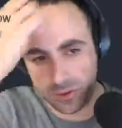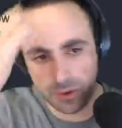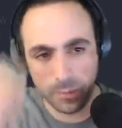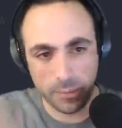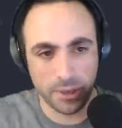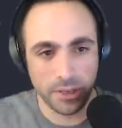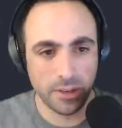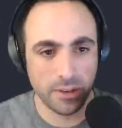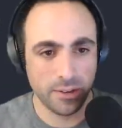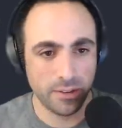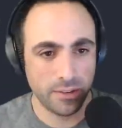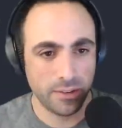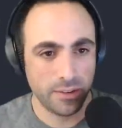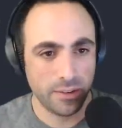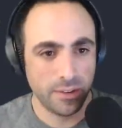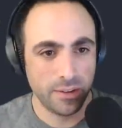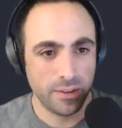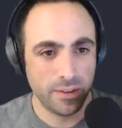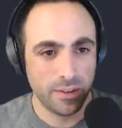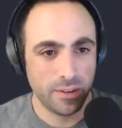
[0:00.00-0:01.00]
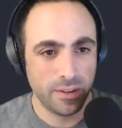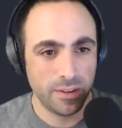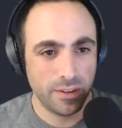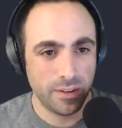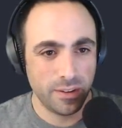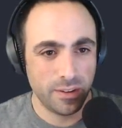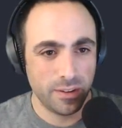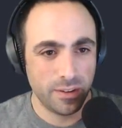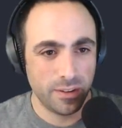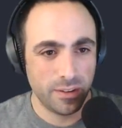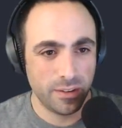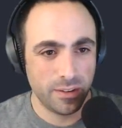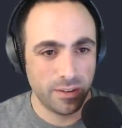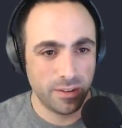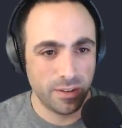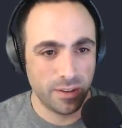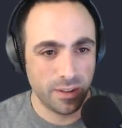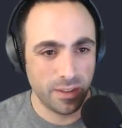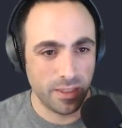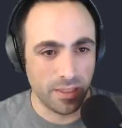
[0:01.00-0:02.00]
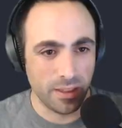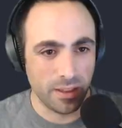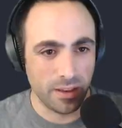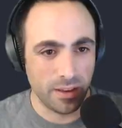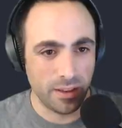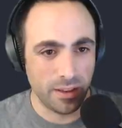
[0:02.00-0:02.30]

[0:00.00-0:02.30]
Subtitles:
mean? And then